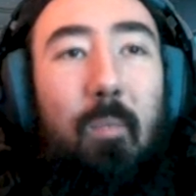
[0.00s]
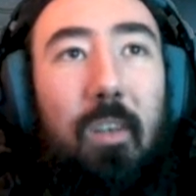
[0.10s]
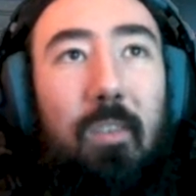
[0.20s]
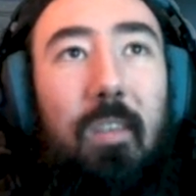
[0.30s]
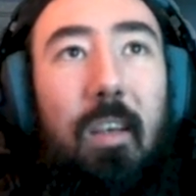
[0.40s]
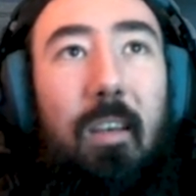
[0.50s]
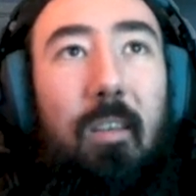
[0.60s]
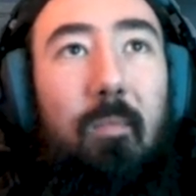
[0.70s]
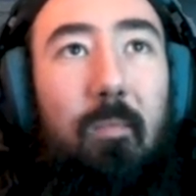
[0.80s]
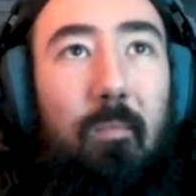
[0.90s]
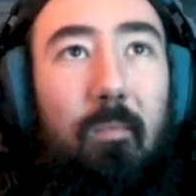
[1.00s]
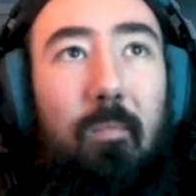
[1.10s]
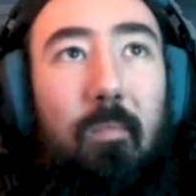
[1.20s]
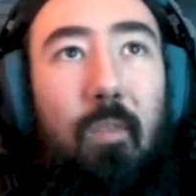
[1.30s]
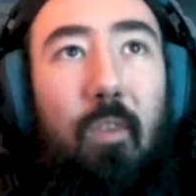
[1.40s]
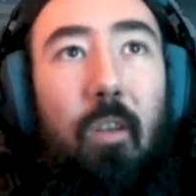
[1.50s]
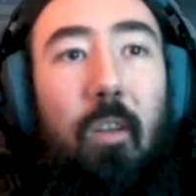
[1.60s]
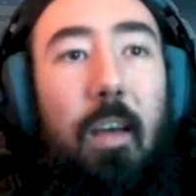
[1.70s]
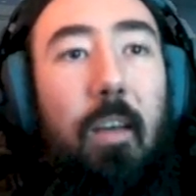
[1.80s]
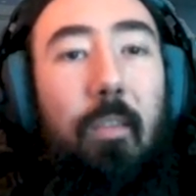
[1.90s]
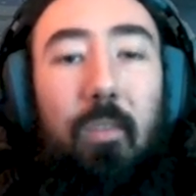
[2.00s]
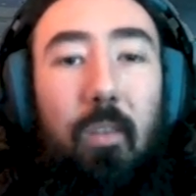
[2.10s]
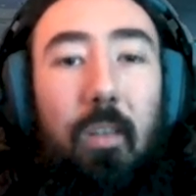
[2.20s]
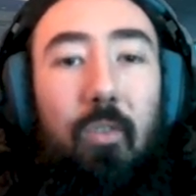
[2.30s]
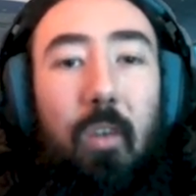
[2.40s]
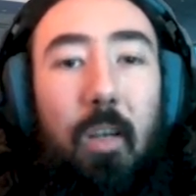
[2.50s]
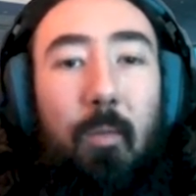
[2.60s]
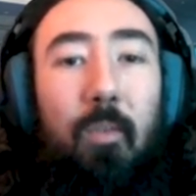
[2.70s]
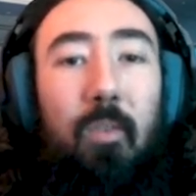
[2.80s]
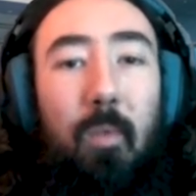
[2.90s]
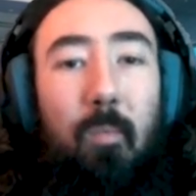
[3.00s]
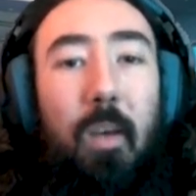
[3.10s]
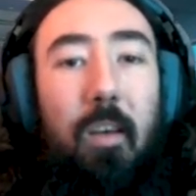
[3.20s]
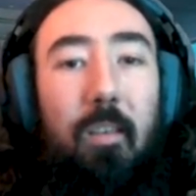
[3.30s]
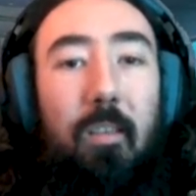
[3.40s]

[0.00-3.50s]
because they've got a lot of health, so let's try and come up with something better.